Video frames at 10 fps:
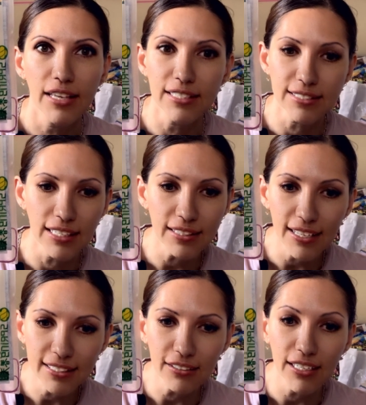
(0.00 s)
It's not
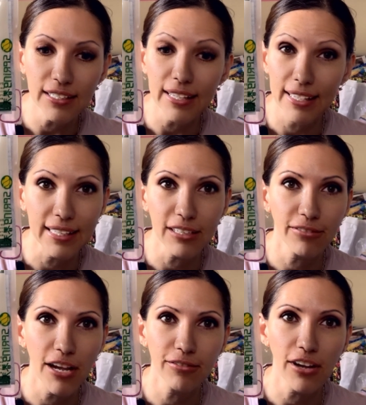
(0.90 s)
that great,
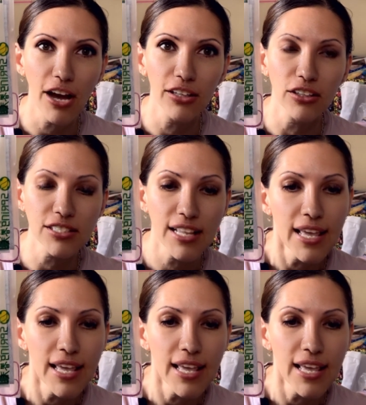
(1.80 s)
85 colors.